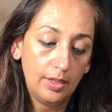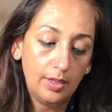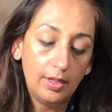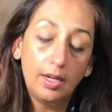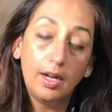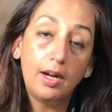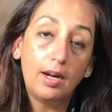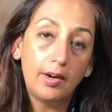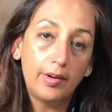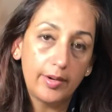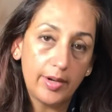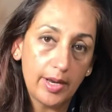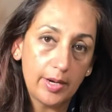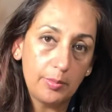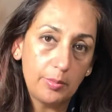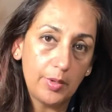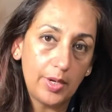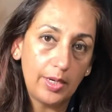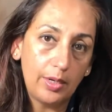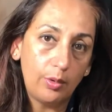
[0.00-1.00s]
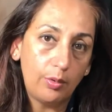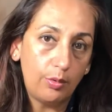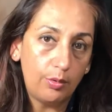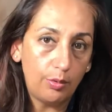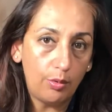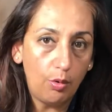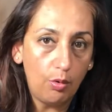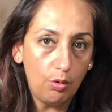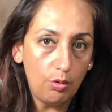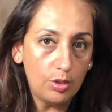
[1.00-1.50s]
are unwell or
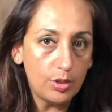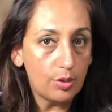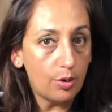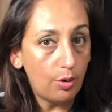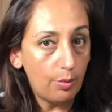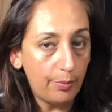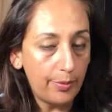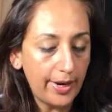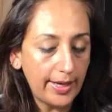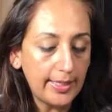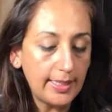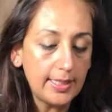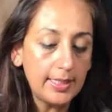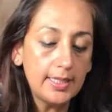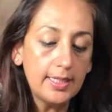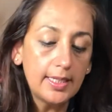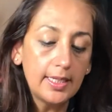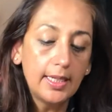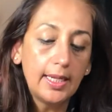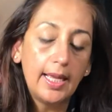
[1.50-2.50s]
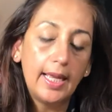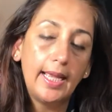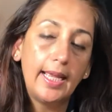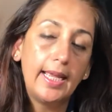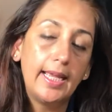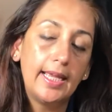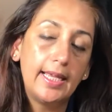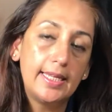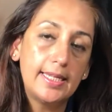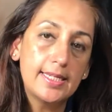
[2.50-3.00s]
old or pregnant,
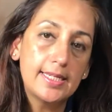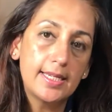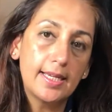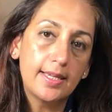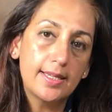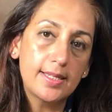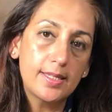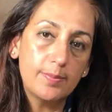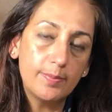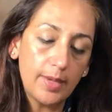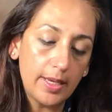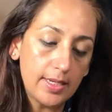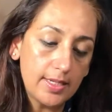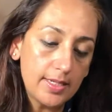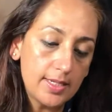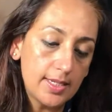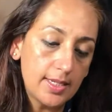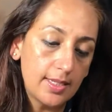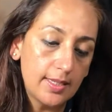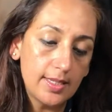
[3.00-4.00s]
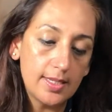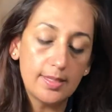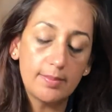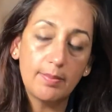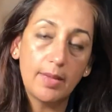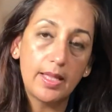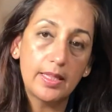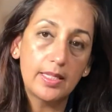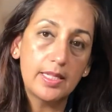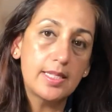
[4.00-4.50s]
and spend this
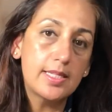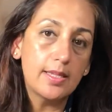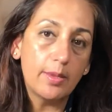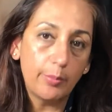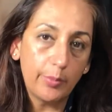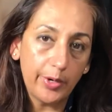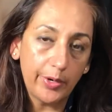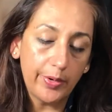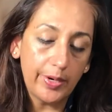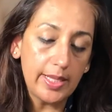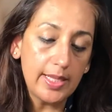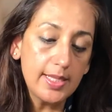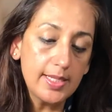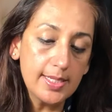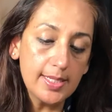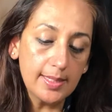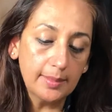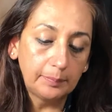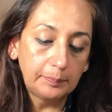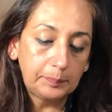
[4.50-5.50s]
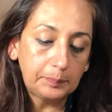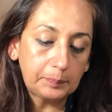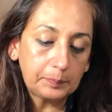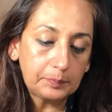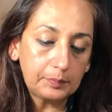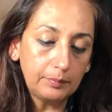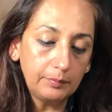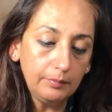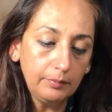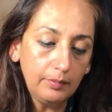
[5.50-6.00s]
month somewhere else.
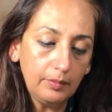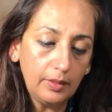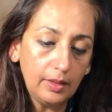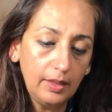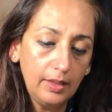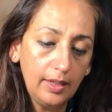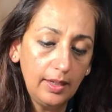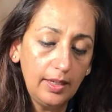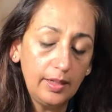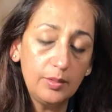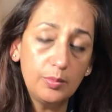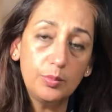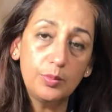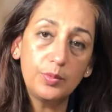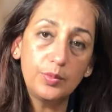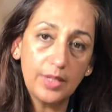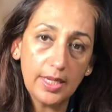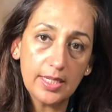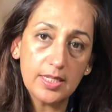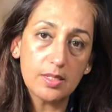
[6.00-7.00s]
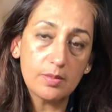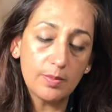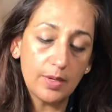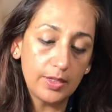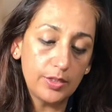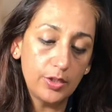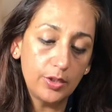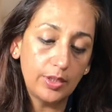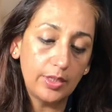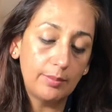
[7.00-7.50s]
And next
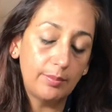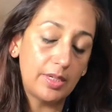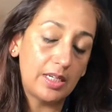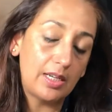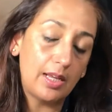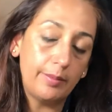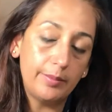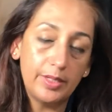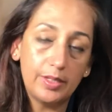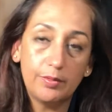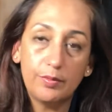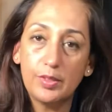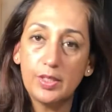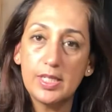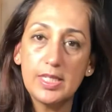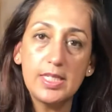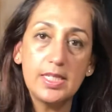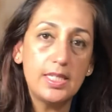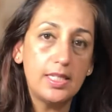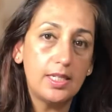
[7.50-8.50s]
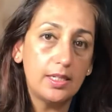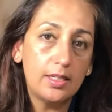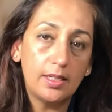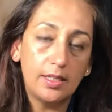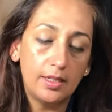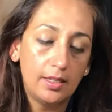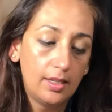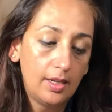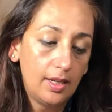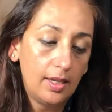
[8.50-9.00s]
month you can, but I mean, this year
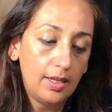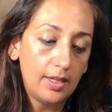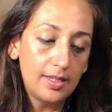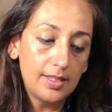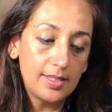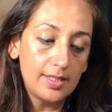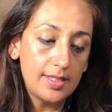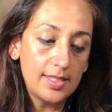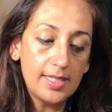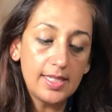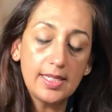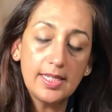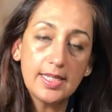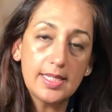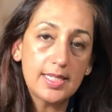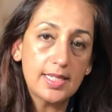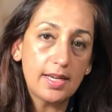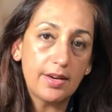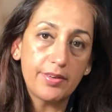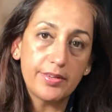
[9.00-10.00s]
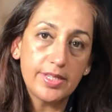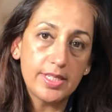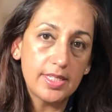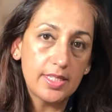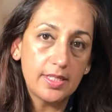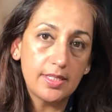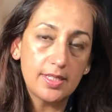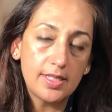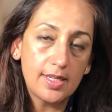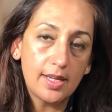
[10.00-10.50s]
the sickness star is
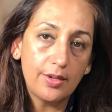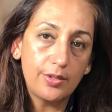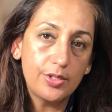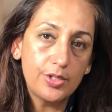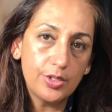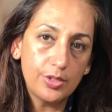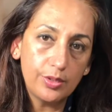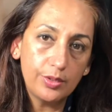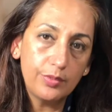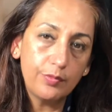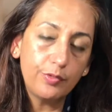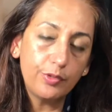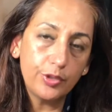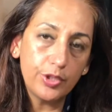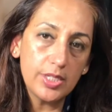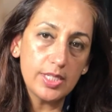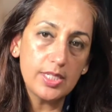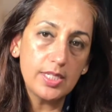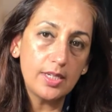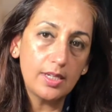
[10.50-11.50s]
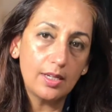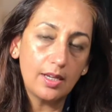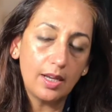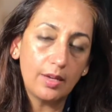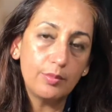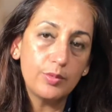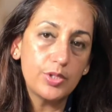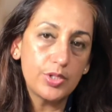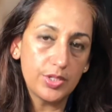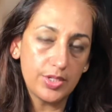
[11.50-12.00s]
in South, so for this year I
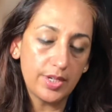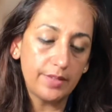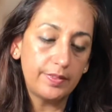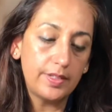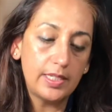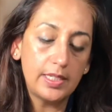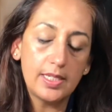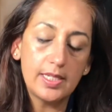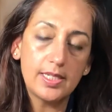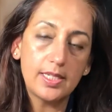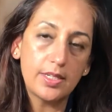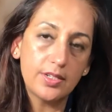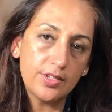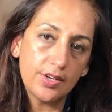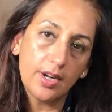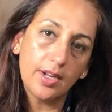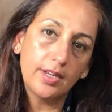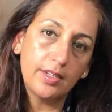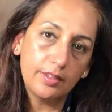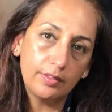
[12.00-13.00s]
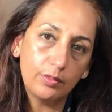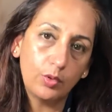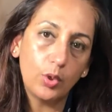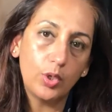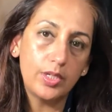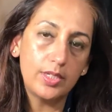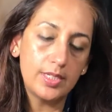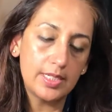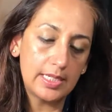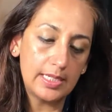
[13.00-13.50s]
would definitely say try and
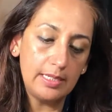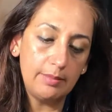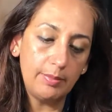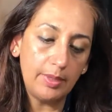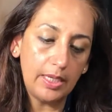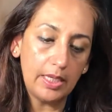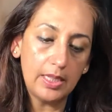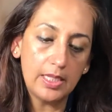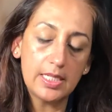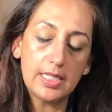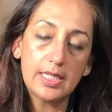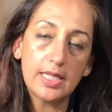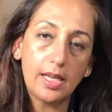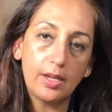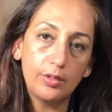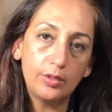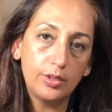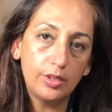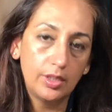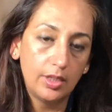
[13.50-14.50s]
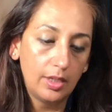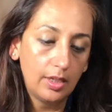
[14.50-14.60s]
avoid sleeping in the South,